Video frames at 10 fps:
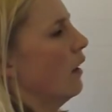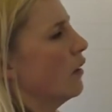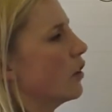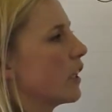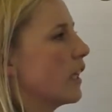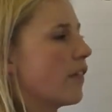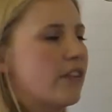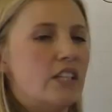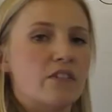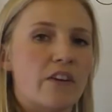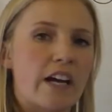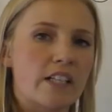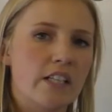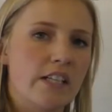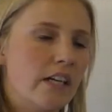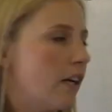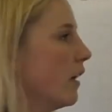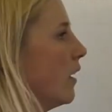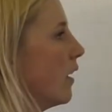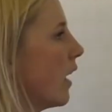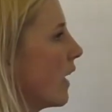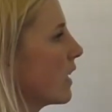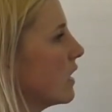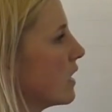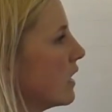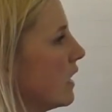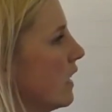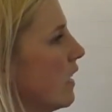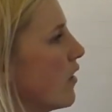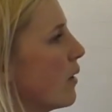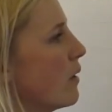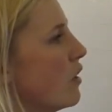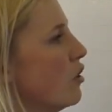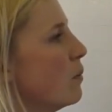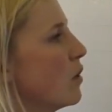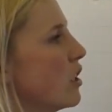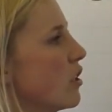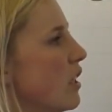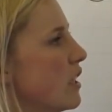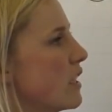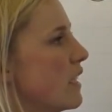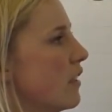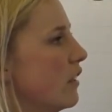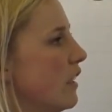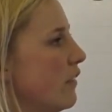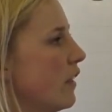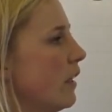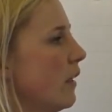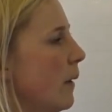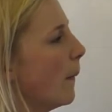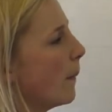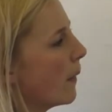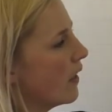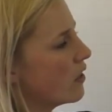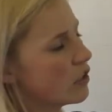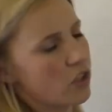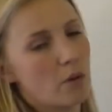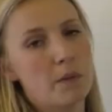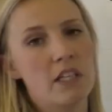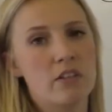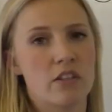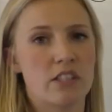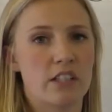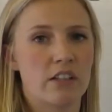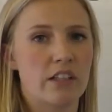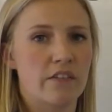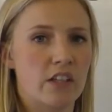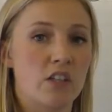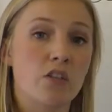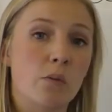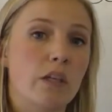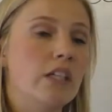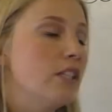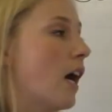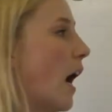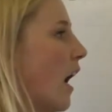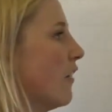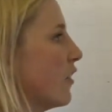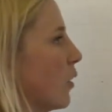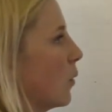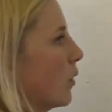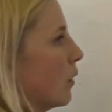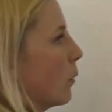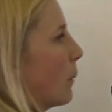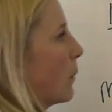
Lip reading: Looking at this fraction here, I can see that the numerator is still even, and the denominator is still even, so we need to halve one